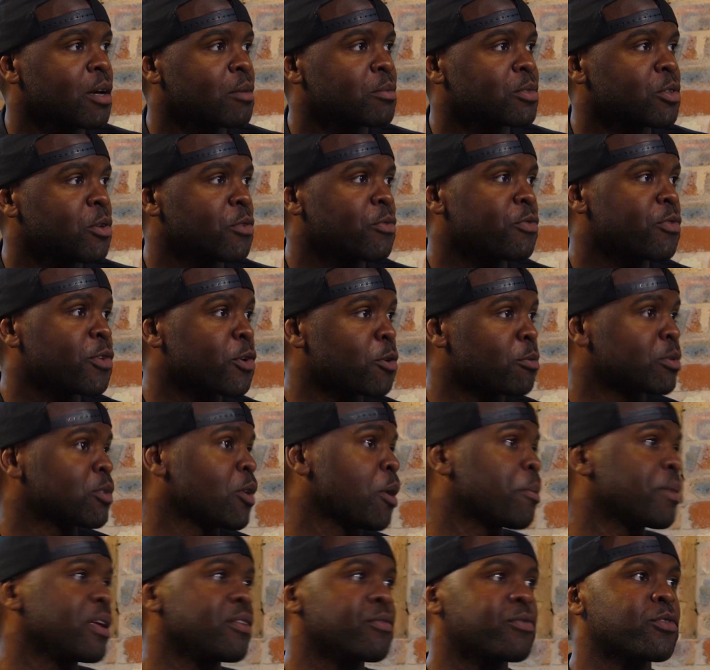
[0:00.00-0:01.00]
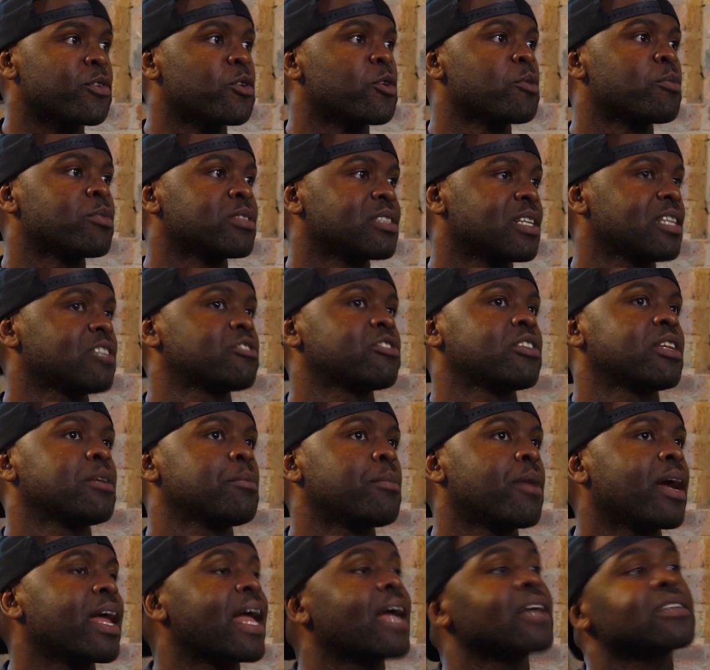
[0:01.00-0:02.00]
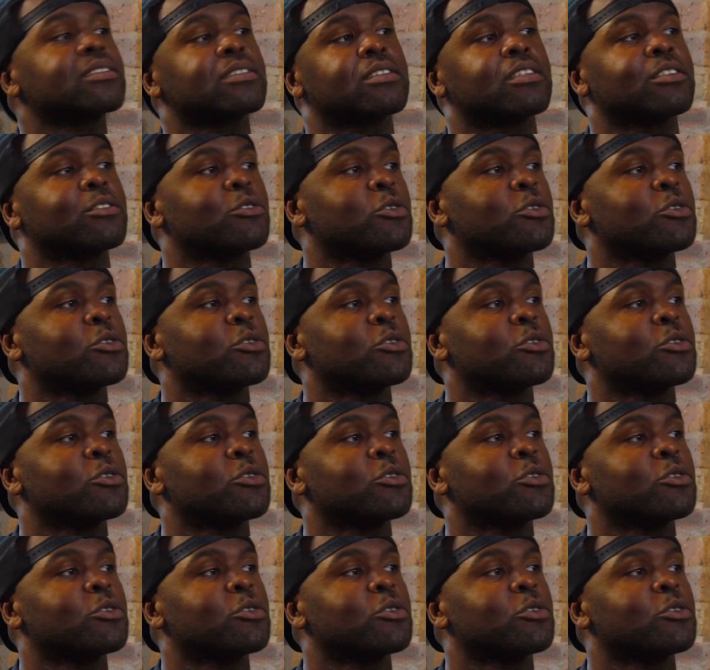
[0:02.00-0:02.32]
So film was literally by accident